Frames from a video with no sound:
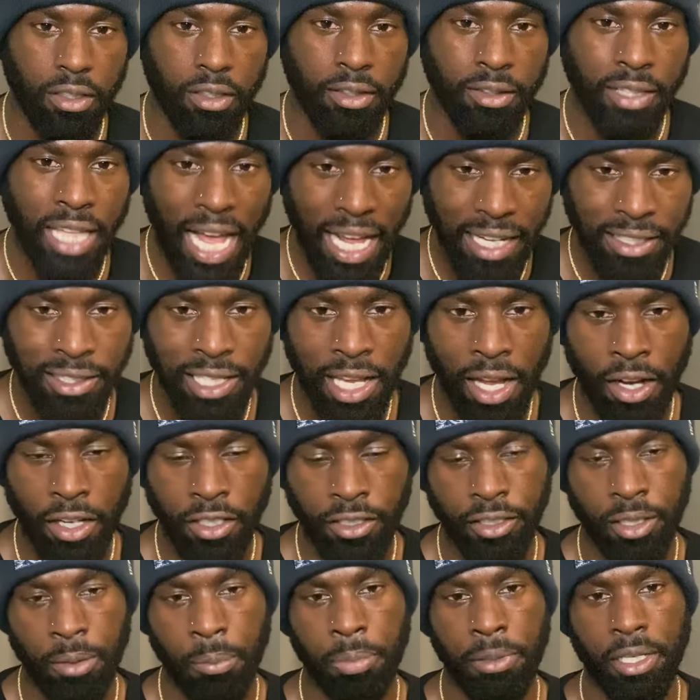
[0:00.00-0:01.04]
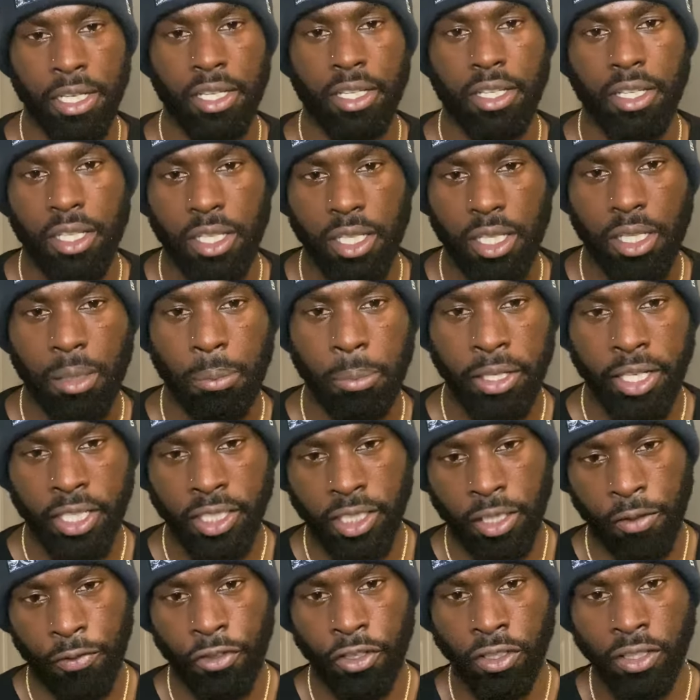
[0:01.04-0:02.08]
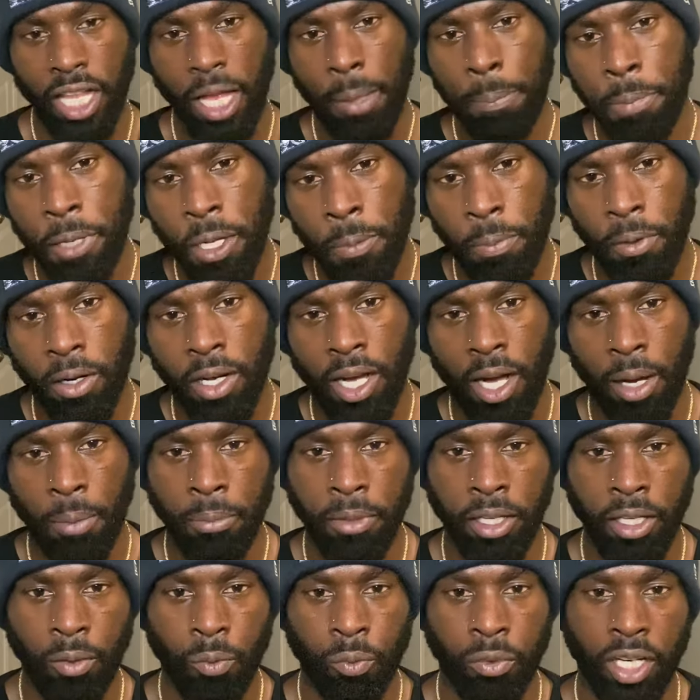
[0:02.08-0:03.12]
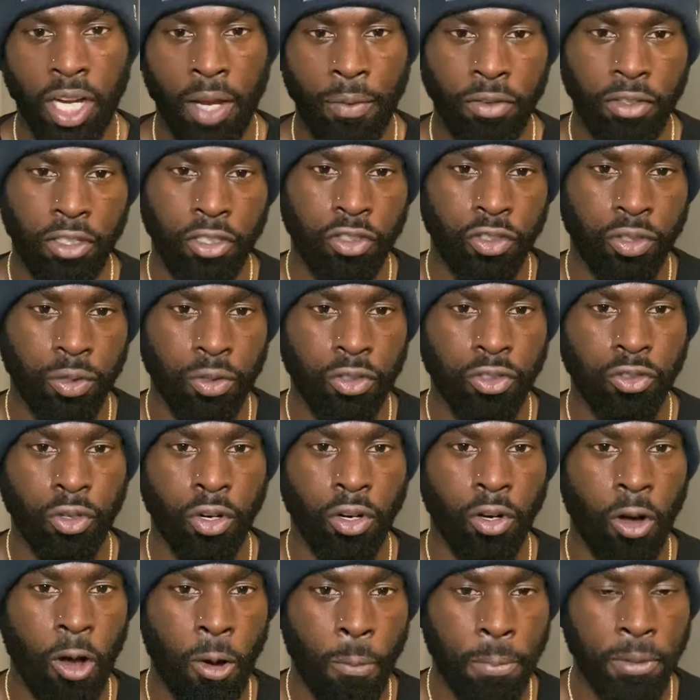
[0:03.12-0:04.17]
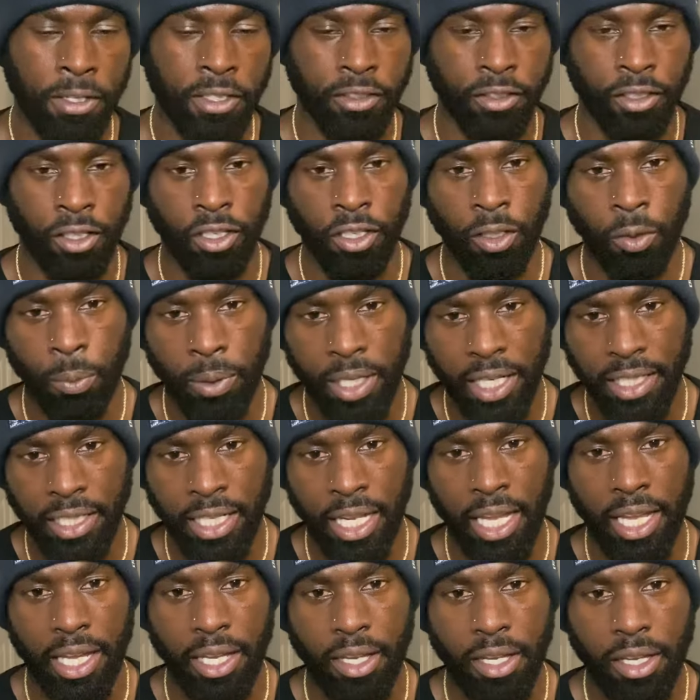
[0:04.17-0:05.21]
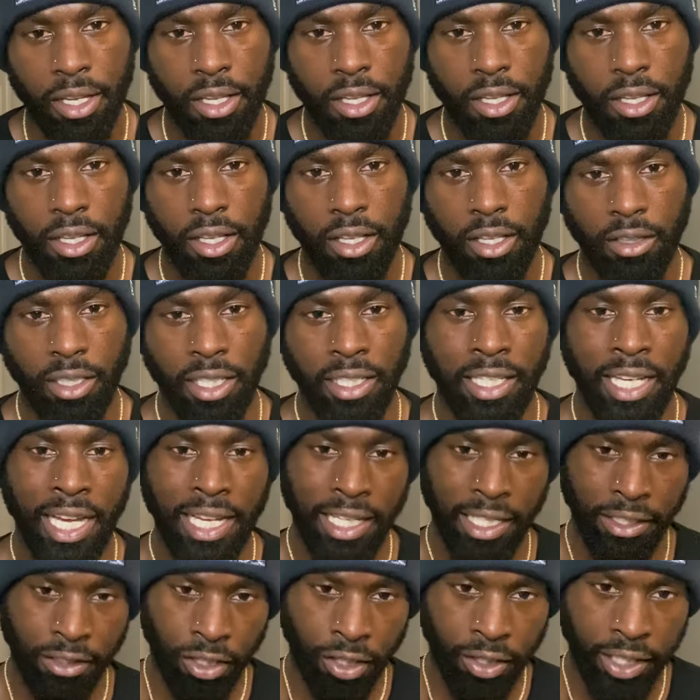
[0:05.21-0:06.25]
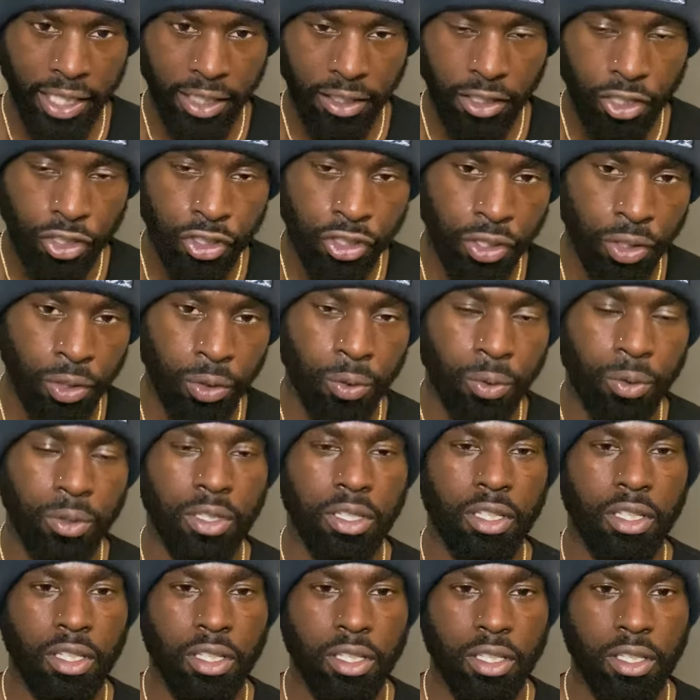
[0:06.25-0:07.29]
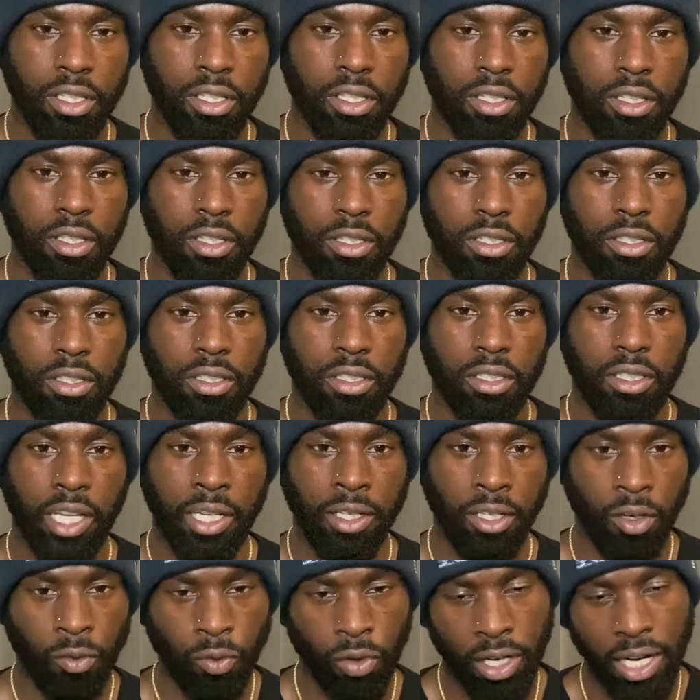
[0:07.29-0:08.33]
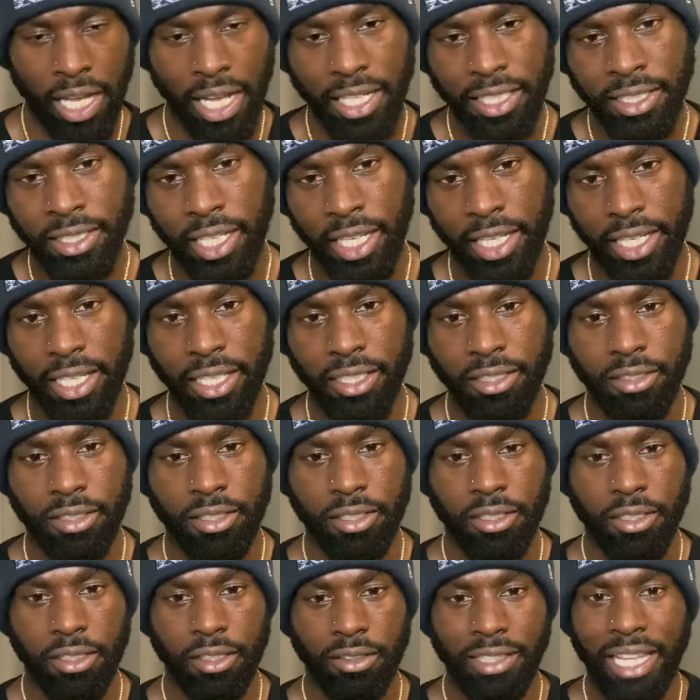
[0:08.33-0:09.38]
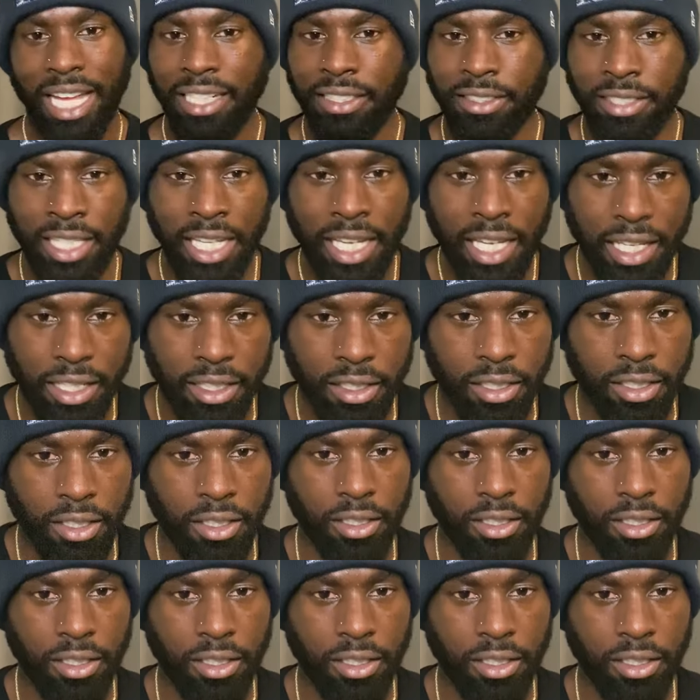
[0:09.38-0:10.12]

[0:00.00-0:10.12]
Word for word: That's how it should be. Because if you let people come in whenever the shoe store opens during the weekday, the day that y'all get the shoe, and they'll run out of tickets. That's it.